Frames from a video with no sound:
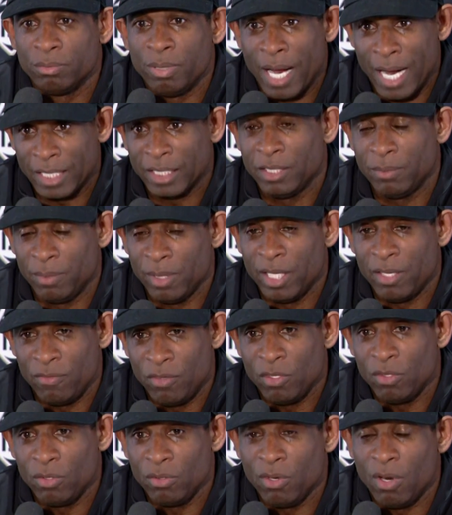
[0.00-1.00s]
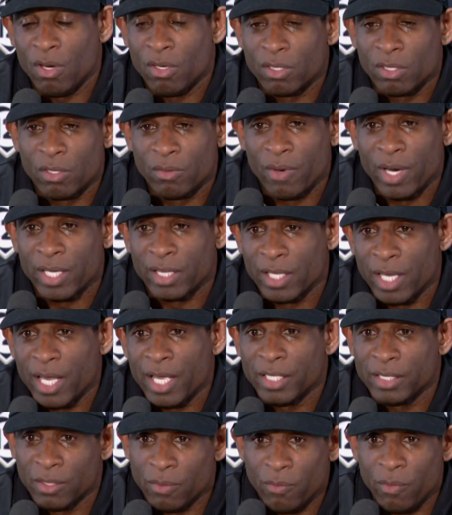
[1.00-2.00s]
possibly if you do all the correct
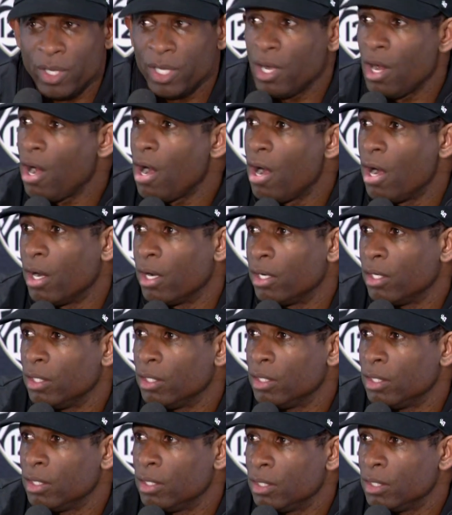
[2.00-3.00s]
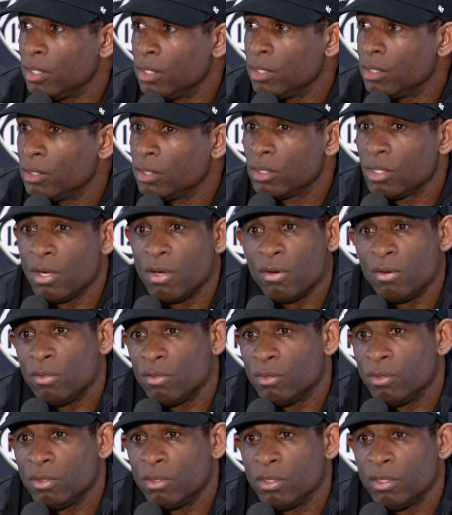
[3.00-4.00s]
things, we are.
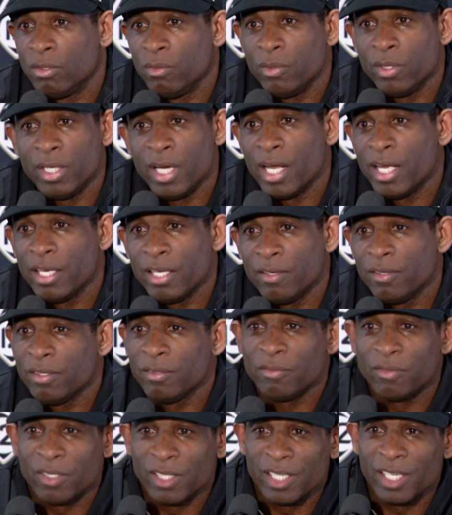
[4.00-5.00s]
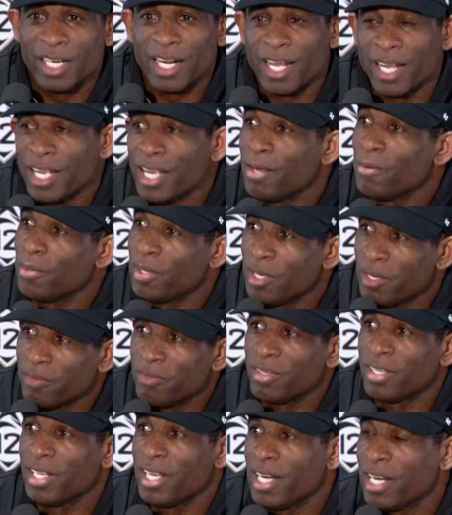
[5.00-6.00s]
So we're not here for the NIL, we're here
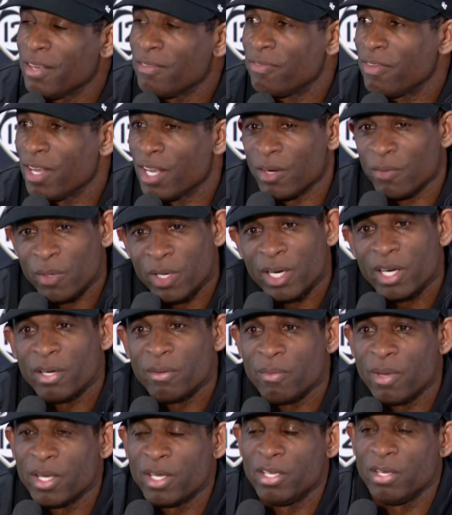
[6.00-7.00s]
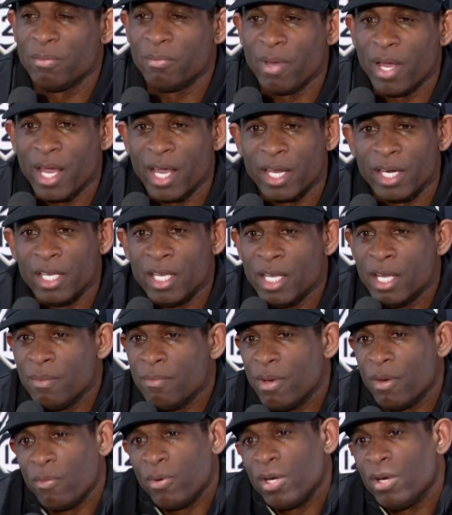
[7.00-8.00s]
for the NFL, and we're here to make you a man.
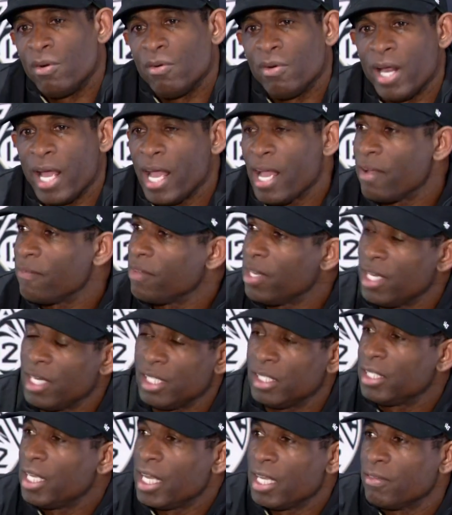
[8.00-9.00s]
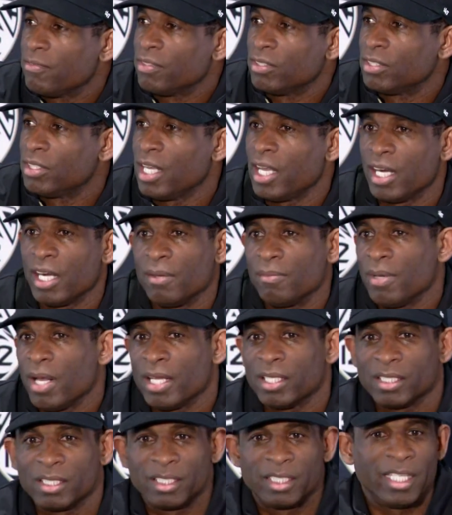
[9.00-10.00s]
But we don't have anything for sale. I'm
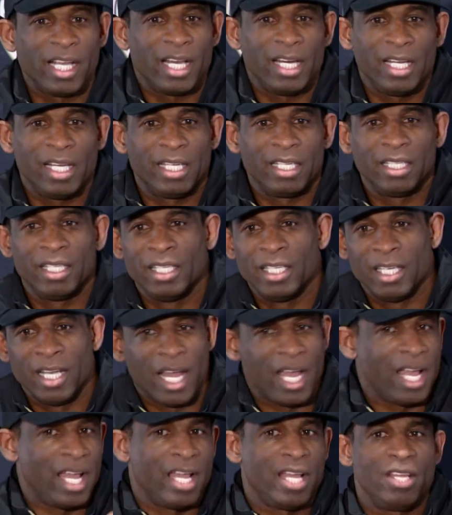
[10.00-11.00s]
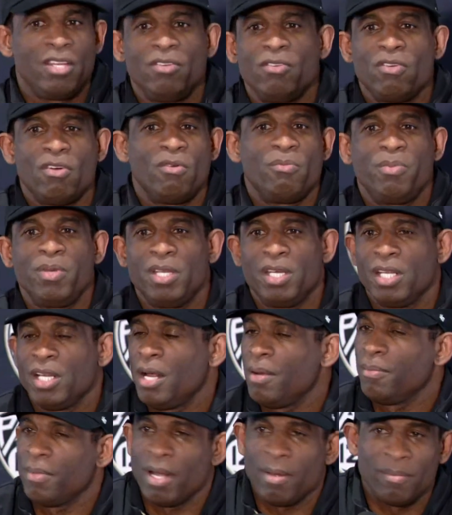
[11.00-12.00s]
not selling, hey, you're going to be,
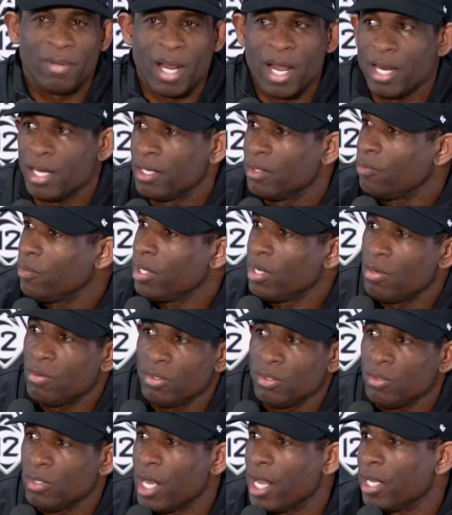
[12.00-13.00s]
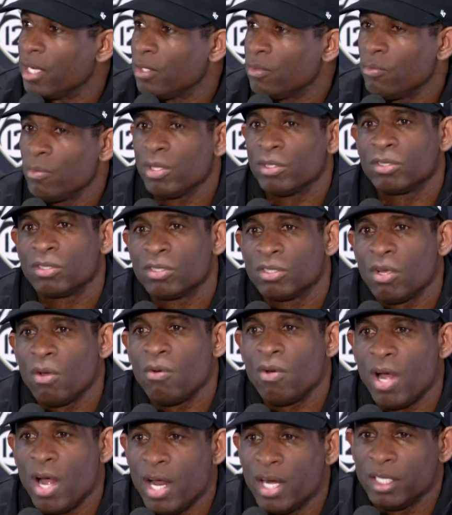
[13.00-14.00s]
I'm, I'm not, we don't do that. We're
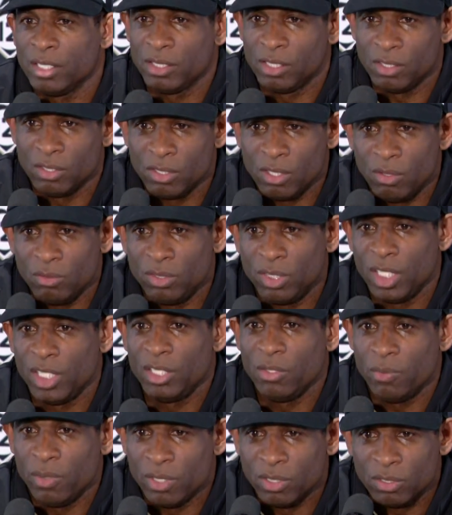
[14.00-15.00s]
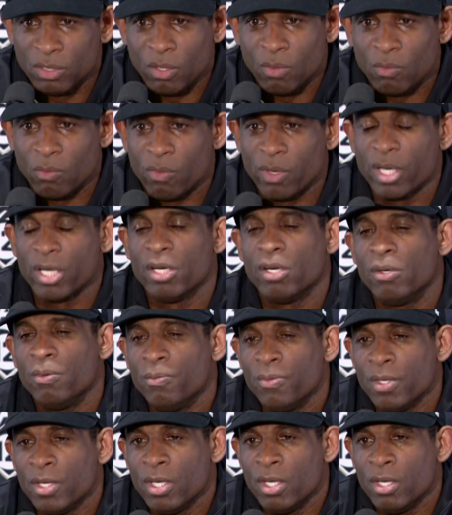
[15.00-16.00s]
so honest and so genuine and so real